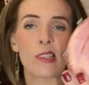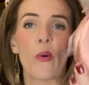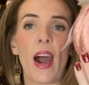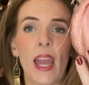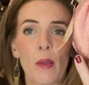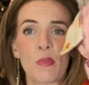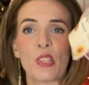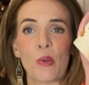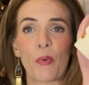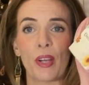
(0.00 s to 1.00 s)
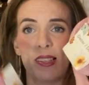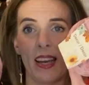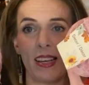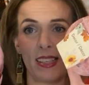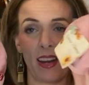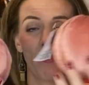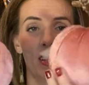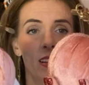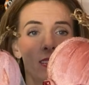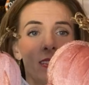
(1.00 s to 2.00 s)
So I am super excited to have
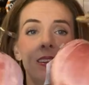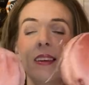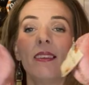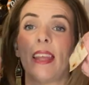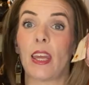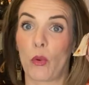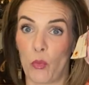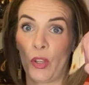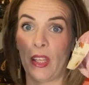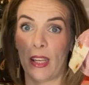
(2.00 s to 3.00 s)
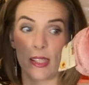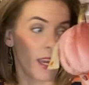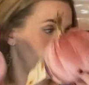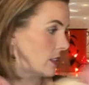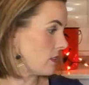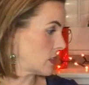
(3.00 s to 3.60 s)
these, like really excited.